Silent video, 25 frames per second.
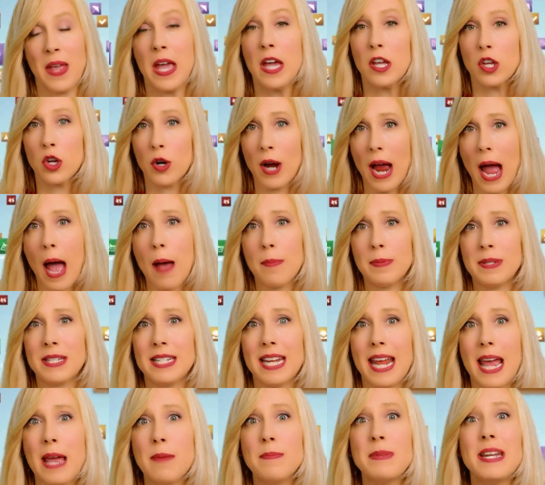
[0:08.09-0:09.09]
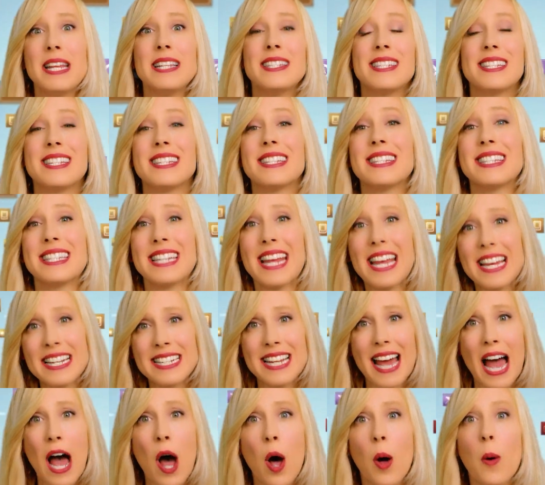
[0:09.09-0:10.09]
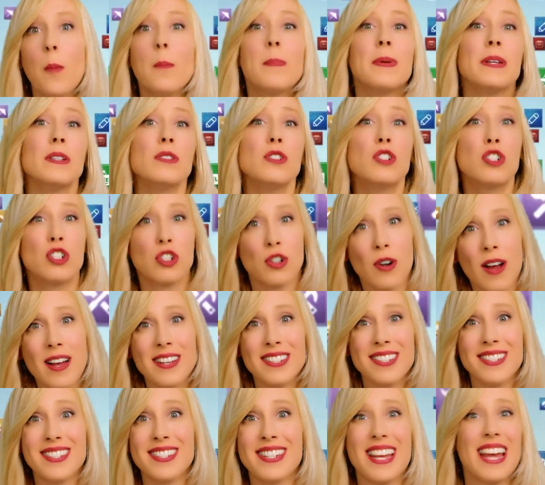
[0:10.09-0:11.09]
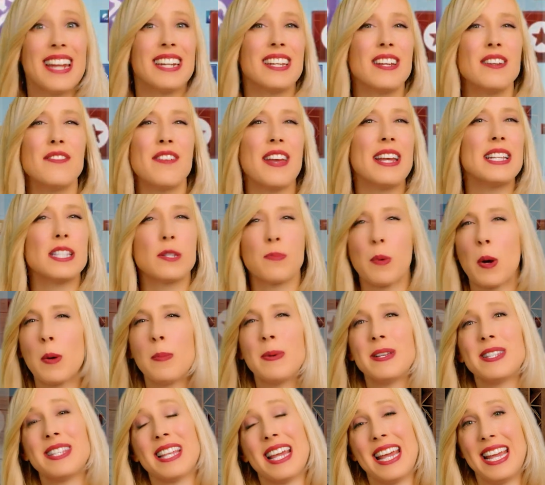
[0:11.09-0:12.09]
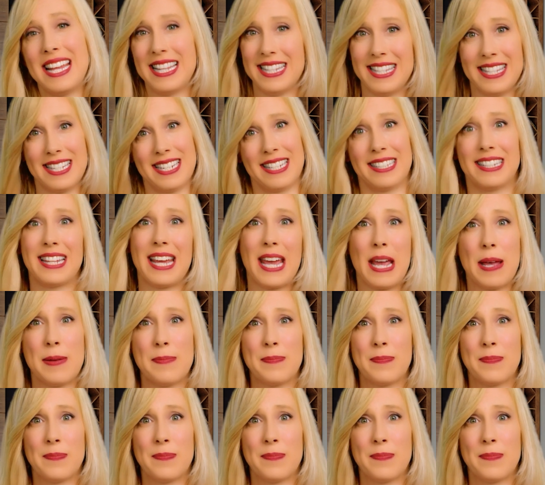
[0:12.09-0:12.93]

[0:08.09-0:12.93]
Your app's name needs to stand out, build trust, and convey its purpose instantly.